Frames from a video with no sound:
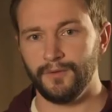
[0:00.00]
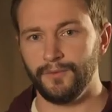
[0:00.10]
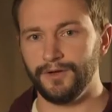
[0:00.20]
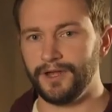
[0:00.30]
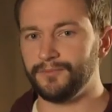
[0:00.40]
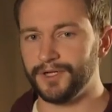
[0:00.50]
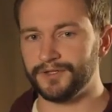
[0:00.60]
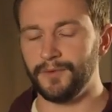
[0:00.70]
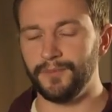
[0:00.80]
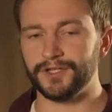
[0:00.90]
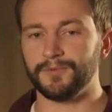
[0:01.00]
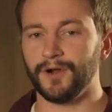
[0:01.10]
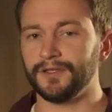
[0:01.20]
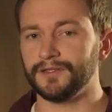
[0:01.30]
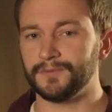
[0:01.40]
We don't have much of a
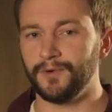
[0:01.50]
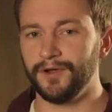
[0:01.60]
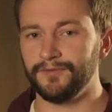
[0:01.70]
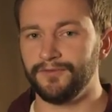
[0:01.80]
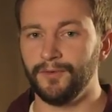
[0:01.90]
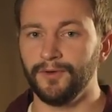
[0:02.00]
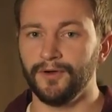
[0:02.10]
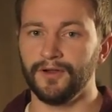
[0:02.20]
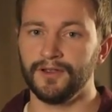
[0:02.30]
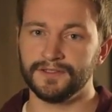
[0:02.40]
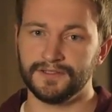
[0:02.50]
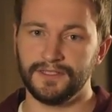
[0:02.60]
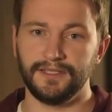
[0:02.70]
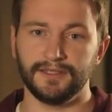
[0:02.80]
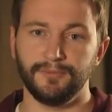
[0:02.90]
benchmark at this point for
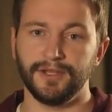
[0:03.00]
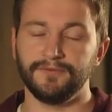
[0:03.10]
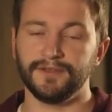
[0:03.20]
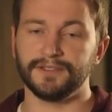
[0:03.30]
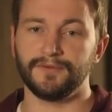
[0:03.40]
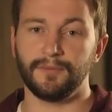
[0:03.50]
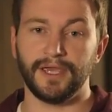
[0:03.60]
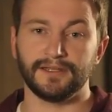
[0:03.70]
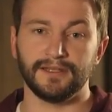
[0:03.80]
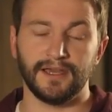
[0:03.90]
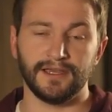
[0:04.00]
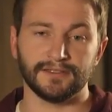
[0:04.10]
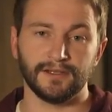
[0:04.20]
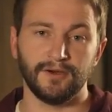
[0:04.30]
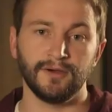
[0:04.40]
seeing the benefits of a baked-in I
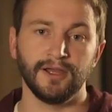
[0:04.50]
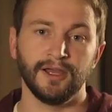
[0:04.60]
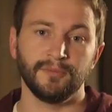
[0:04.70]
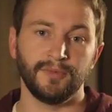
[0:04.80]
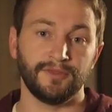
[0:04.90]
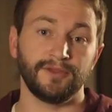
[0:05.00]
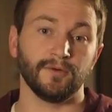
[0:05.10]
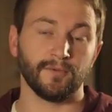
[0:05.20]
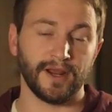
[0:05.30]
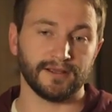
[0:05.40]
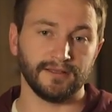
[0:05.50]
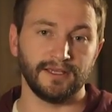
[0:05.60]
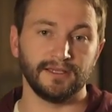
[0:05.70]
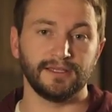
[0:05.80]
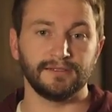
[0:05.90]
S O, but
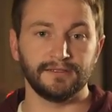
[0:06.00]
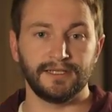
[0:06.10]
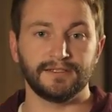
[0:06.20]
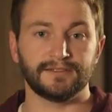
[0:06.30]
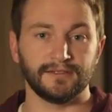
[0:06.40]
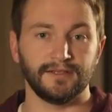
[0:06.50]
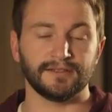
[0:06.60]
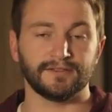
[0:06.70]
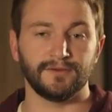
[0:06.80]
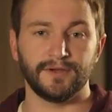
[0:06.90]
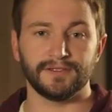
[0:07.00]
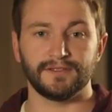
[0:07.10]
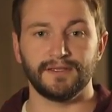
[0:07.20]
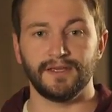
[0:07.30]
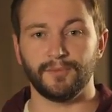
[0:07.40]
theoretically it leads to less noise
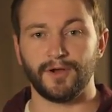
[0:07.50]
in the end